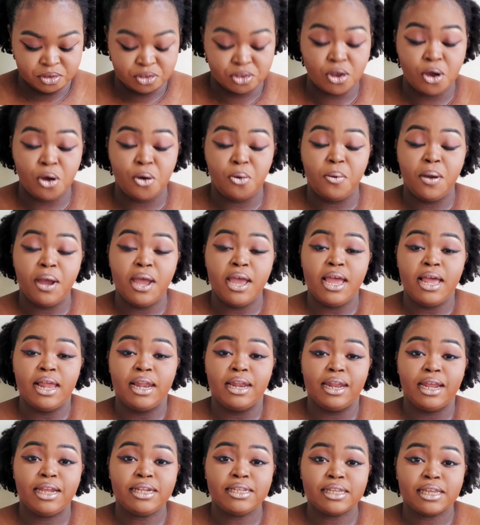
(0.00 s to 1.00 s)
So
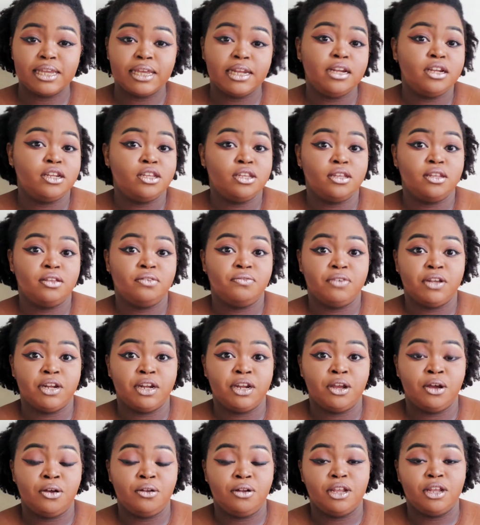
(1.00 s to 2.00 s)
let's get into the
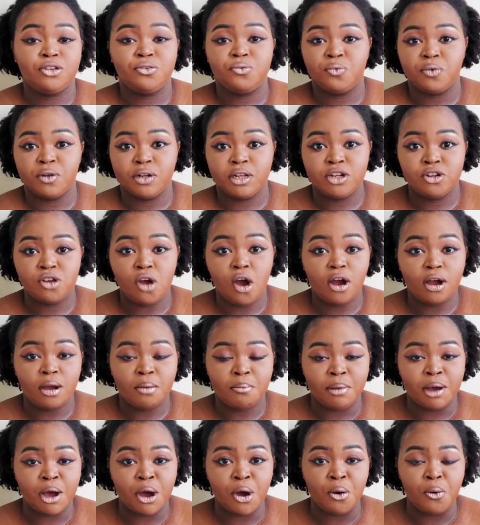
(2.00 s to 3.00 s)
video. Let's really talk
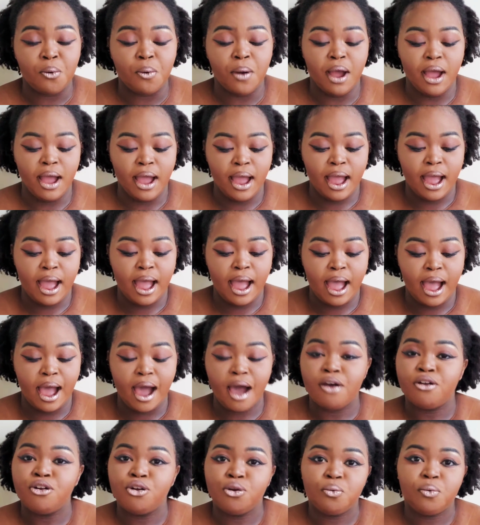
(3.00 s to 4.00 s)
about
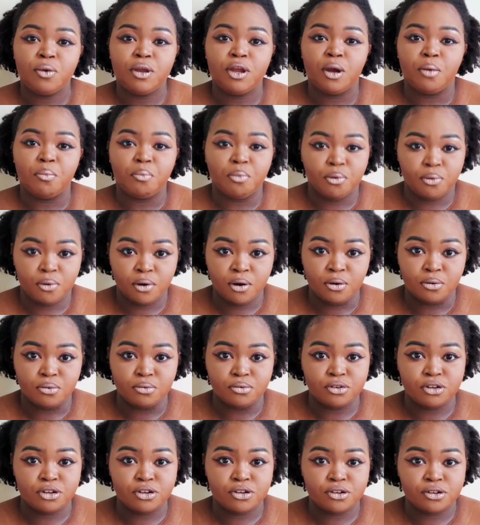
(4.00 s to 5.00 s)
how do we
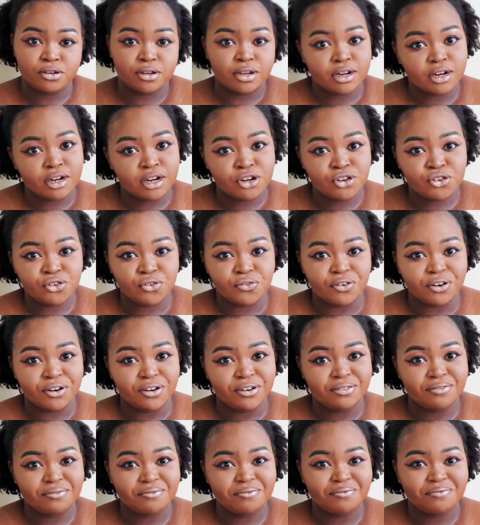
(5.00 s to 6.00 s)
approach an introvert.
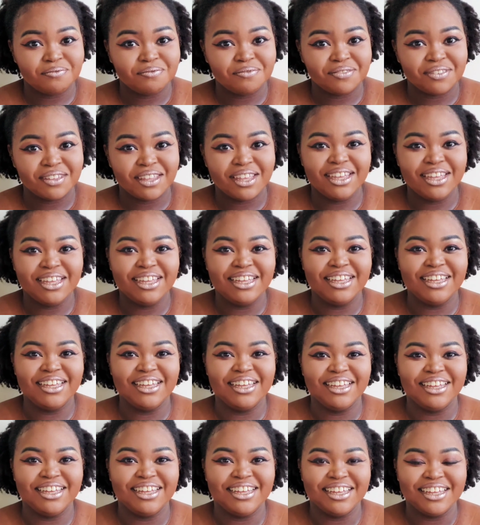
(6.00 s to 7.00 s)

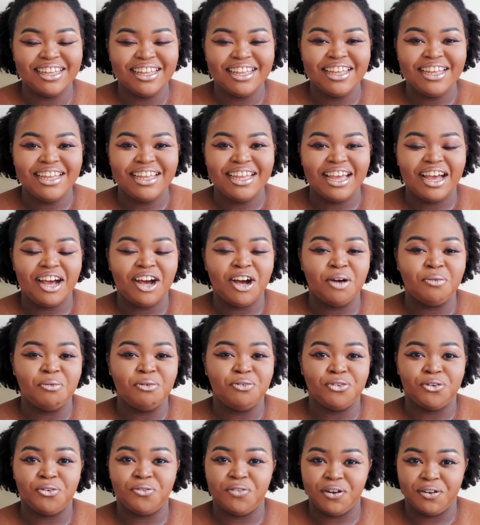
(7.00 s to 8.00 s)

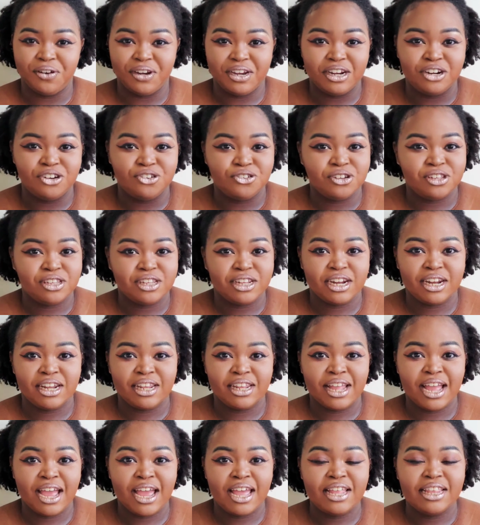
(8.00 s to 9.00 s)
If you're very interested in
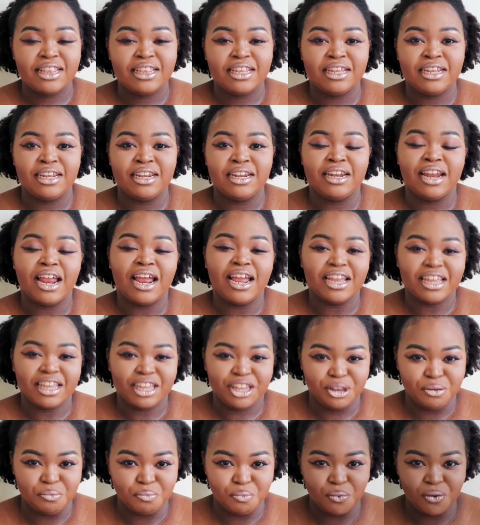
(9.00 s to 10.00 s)
that, then
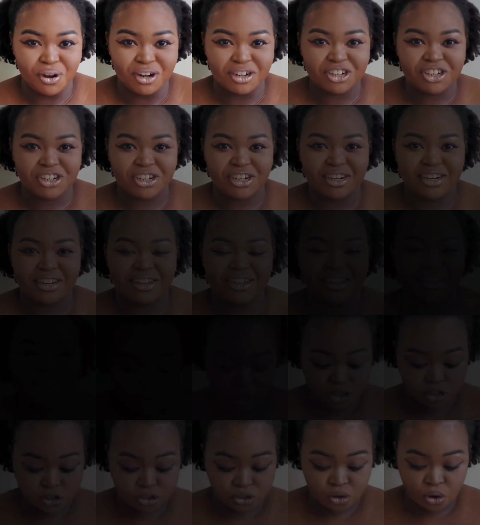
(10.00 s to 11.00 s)
keep watching.
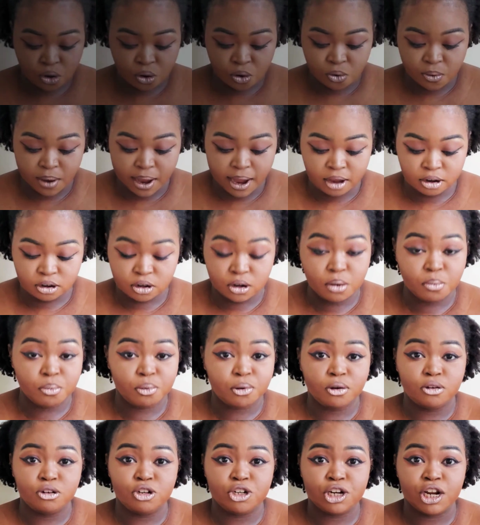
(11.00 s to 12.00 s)
Okay, so how to
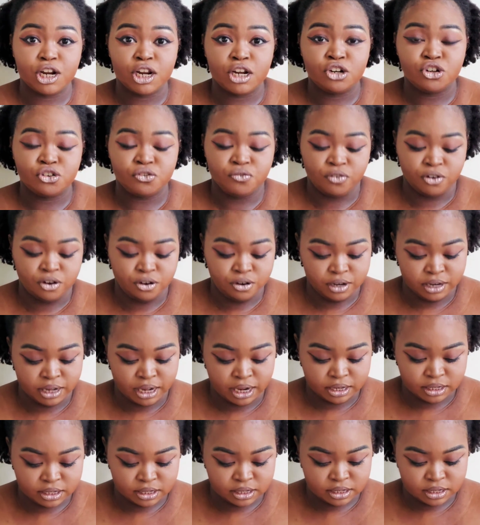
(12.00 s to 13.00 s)
approach an introvert.
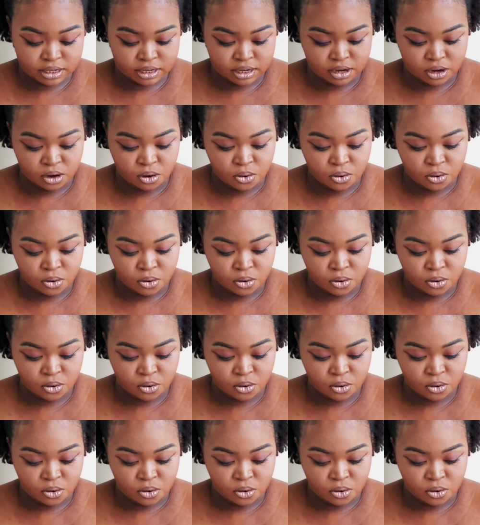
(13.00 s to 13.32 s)
Let's see.